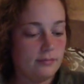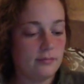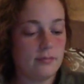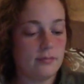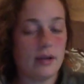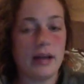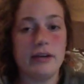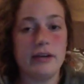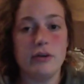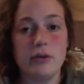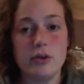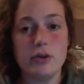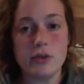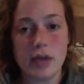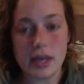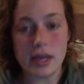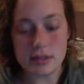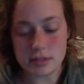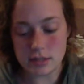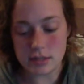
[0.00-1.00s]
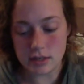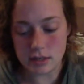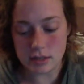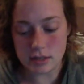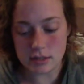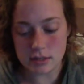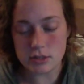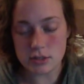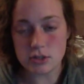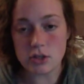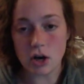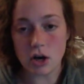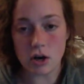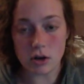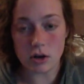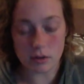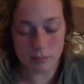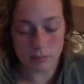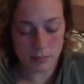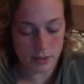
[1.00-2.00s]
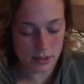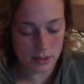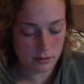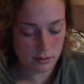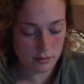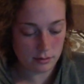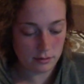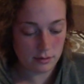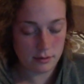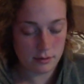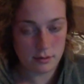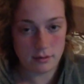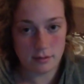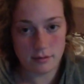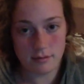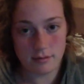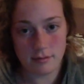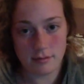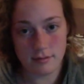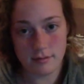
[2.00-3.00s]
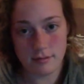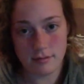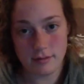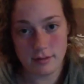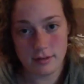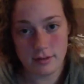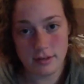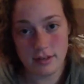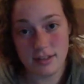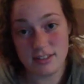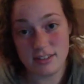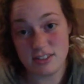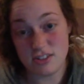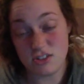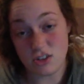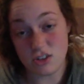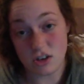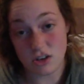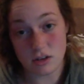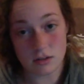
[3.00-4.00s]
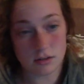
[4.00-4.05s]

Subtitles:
I know you can't see because it's dark, but it's dark.